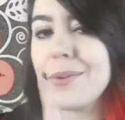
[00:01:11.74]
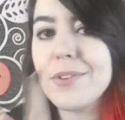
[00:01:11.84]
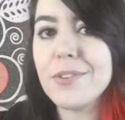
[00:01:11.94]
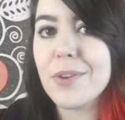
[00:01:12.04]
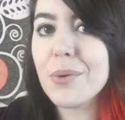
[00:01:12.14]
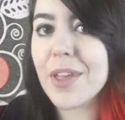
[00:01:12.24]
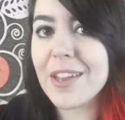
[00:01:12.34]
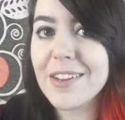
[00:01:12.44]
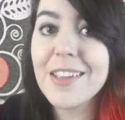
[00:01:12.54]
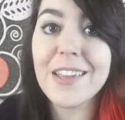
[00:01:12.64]
you didn't know that.
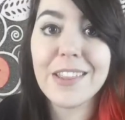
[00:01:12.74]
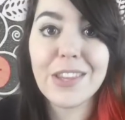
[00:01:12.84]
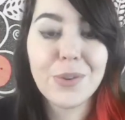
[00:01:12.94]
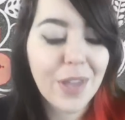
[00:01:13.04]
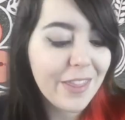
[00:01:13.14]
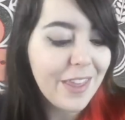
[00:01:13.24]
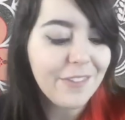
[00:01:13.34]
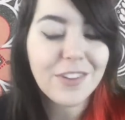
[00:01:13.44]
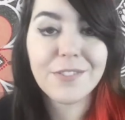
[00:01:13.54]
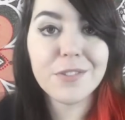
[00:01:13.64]
In the U K they
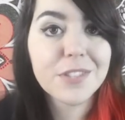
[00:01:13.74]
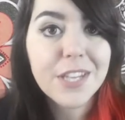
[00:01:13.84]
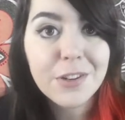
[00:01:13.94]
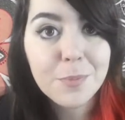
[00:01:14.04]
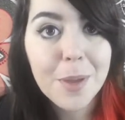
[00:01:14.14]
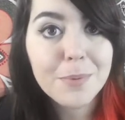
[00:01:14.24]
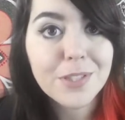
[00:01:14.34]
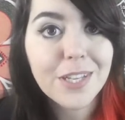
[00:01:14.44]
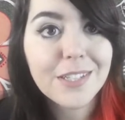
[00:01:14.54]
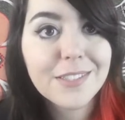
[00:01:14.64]
have a different standard paper
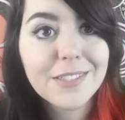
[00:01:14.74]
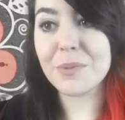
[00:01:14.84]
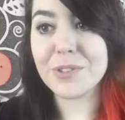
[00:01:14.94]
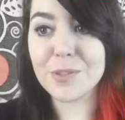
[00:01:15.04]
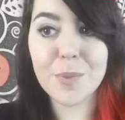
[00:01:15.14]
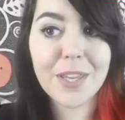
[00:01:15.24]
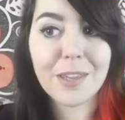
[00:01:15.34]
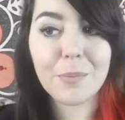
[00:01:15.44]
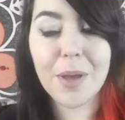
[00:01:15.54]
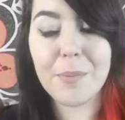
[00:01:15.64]
size, which is
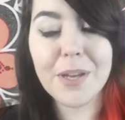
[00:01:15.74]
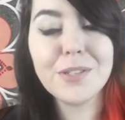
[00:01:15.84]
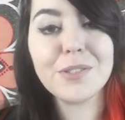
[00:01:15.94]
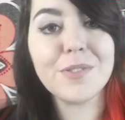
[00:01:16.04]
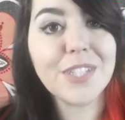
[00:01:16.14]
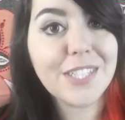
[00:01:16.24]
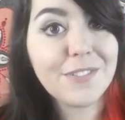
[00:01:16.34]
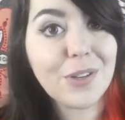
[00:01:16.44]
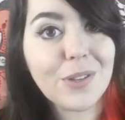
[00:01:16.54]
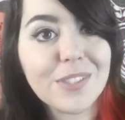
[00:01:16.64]
making my binders very
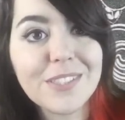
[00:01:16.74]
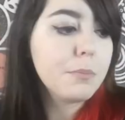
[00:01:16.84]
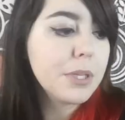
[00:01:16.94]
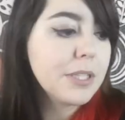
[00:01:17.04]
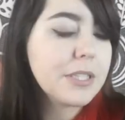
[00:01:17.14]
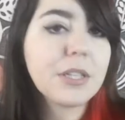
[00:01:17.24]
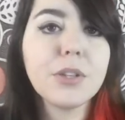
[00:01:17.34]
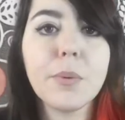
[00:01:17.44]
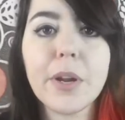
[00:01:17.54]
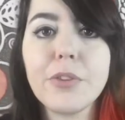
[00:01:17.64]
difficult, but at least I'll
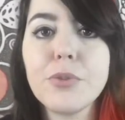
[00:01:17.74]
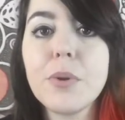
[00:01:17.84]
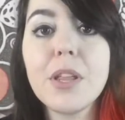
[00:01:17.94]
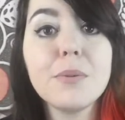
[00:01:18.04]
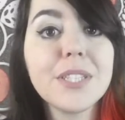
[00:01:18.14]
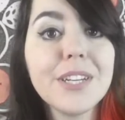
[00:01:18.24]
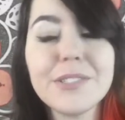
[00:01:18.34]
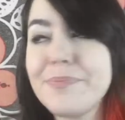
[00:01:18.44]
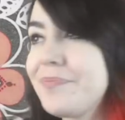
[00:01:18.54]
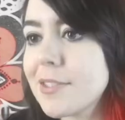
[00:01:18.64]
know what I drew while I was here.